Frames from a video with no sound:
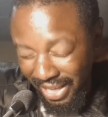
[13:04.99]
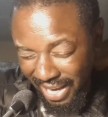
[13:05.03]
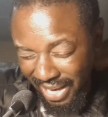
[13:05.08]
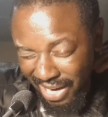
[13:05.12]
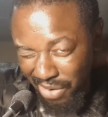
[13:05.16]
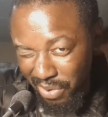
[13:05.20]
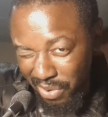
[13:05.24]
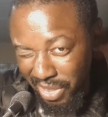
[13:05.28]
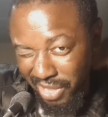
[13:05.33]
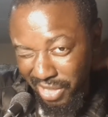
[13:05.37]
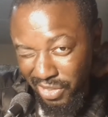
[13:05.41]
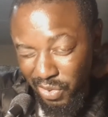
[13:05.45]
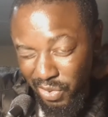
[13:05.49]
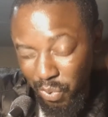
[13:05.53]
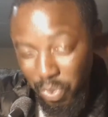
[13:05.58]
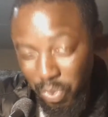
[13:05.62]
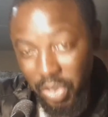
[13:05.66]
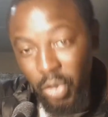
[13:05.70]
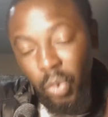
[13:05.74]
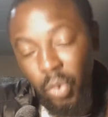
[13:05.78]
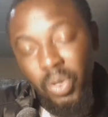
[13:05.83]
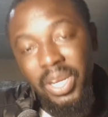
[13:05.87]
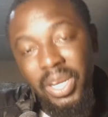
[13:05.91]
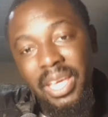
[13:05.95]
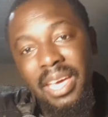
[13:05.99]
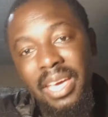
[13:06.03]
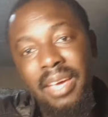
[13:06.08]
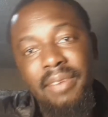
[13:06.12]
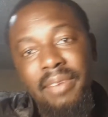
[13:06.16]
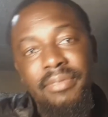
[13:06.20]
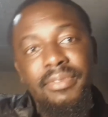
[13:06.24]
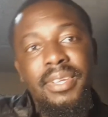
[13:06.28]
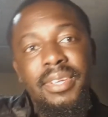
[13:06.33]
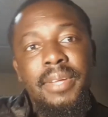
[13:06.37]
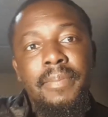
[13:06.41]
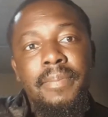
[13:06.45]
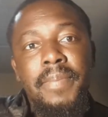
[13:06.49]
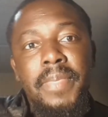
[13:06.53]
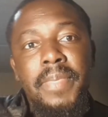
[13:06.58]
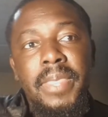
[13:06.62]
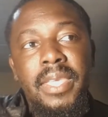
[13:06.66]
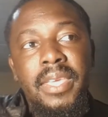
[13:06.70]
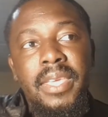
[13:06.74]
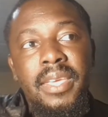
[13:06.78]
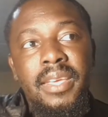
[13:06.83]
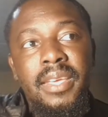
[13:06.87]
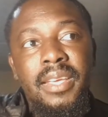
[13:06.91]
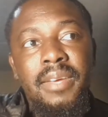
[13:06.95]
areas, we don't have
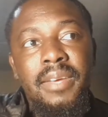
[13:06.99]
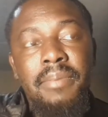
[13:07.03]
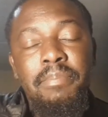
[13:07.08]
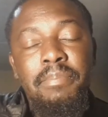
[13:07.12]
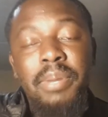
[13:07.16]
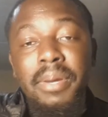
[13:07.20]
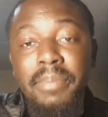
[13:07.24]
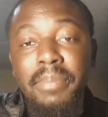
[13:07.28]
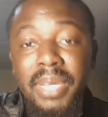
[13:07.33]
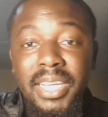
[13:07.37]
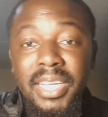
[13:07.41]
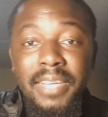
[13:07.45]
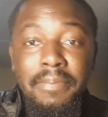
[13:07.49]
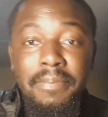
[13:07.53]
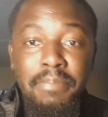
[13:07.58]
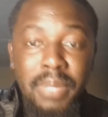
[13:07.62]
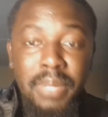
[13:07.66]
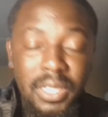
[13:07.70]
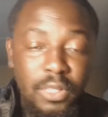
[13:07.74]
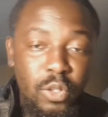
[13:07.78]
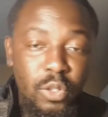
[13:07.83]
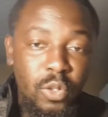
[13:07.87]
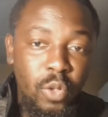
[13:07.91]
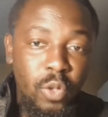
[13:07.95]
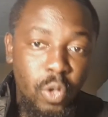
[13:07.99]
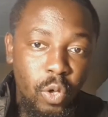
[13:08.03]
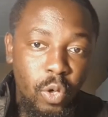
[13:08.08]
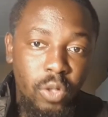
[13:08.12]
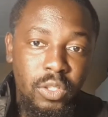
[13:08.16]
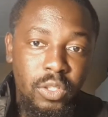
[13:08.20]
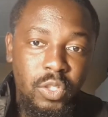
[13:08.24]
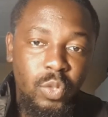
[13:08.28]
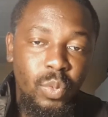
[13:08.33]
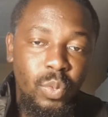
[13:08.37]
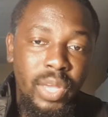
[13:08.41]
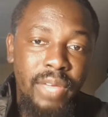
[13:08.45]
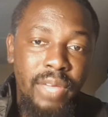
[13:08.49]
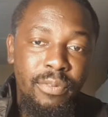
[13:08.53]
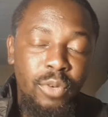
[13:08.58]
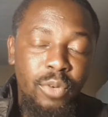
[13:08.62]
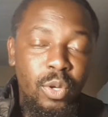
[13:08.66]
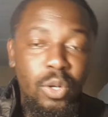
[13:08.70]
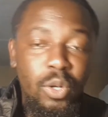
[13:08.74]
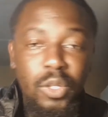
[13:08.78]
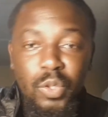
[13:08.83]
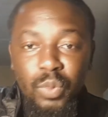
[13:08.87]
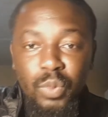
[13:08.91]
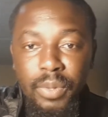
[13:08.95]
permanent built kraals. We have
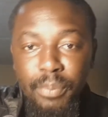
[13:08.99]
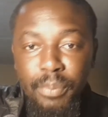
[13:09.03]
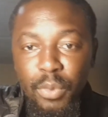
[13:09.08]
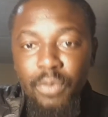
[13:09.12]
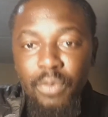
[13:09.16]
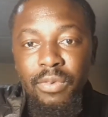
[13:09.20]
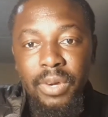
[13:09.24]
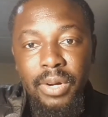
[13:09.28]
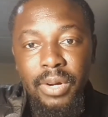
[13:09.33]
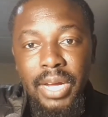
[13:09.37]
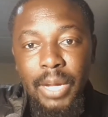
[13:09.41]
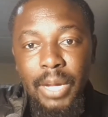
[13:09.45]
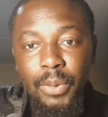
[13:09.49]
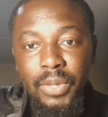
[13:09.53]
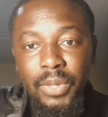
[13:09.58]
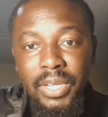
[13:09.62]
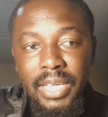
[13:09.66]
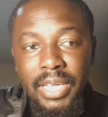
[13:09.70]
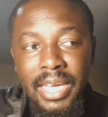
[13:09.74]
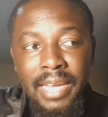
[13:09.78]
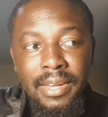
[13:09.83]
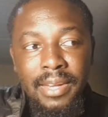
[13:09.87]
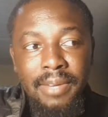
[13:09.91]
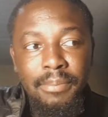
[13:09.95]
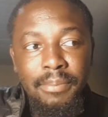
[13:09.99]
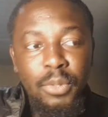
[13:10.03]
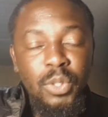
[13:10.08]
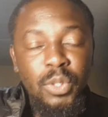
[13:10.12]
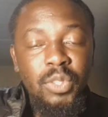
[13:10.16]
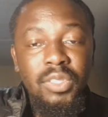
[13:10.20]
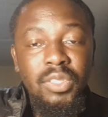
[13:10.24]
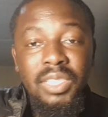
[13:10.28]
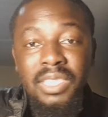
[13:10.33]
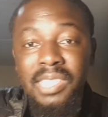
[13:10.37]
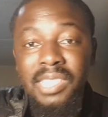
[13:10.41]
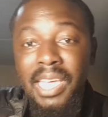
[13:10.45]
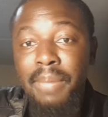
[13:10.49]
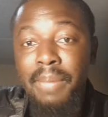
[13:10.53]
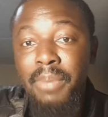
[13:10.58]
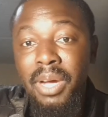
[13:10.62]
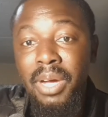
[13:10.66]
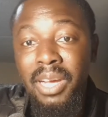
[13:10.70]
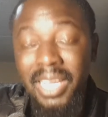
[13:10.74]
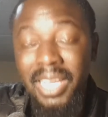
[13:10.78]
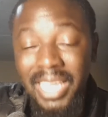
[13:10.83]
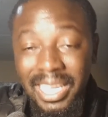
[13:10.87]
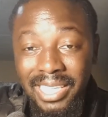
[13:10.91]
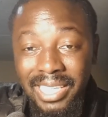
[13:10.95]
kraals we move around, and most of the time
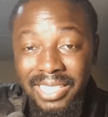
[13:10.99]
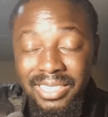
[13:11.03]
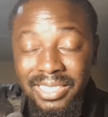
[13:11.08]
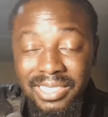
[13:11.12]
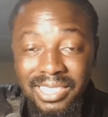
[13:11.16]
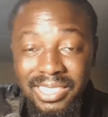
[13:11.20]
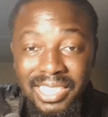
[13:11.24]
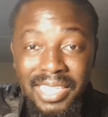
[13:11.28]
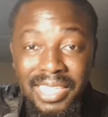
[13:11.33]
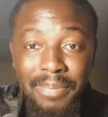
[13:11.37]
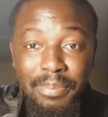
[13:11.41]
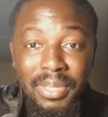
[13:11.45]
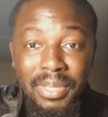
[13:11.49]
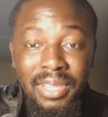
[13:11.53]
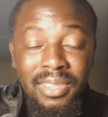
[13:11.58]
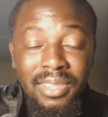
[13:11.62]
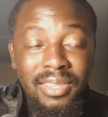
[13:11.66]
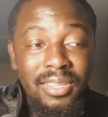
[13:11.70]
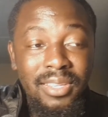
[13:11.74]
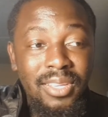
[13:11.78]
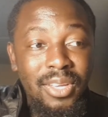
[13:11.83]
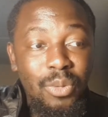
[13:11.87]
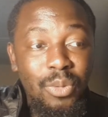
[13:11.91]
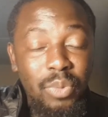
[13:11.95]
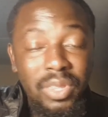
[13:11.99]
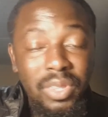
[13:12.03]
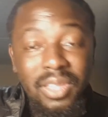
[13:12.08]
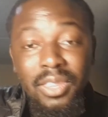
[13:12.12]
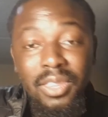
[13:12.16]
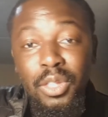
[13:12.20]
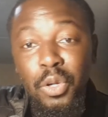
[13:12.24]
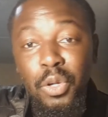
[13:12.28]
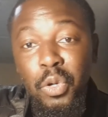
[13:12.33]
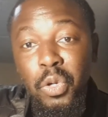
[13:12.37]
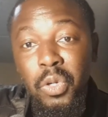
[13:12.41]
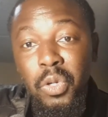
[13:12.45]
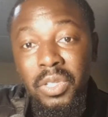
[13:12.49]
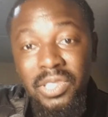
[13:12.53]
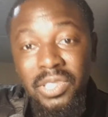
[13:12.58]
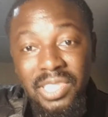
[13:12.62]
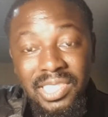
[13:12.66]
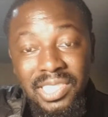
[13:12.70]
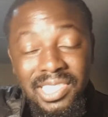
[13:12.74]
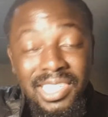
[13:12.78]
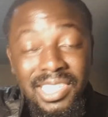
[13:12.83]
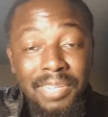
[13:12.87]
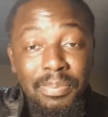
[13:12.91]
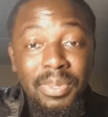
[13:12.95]
our cattle sleep within the kraals
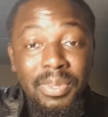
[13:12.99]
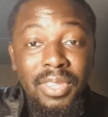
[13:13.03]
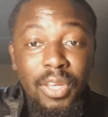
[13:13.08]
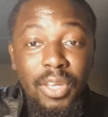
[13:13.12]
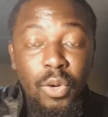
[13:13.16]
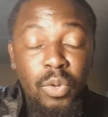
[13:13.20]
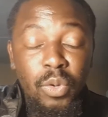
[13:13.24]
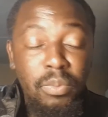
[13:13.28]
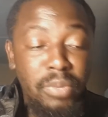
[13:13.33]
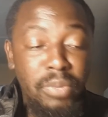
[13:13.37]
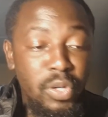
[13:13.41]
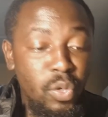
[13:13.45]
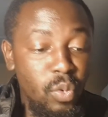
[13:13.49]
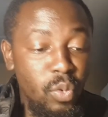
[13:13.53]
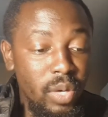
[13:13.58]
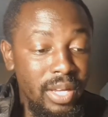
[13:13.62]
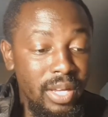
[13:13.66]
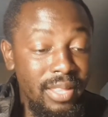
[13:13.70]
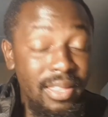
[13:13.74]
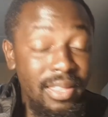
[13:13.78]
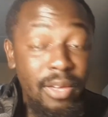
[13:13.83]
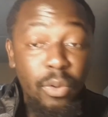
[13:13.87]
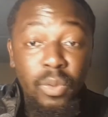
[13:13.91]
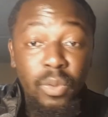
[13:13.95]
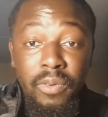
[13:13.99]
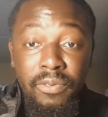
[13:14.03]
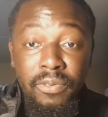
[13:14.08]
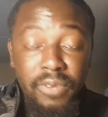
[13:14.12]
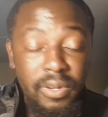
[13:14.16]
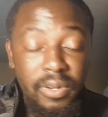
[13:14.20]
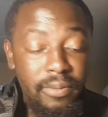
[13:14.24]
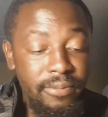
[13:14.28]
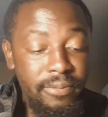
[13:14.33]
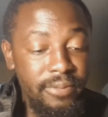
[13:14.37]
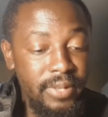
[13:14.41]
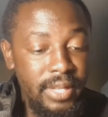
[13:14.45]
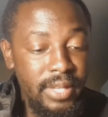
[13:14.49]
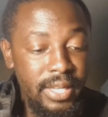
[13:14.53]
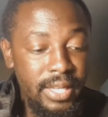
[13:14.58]
and sleep in their own manure, in their own filth.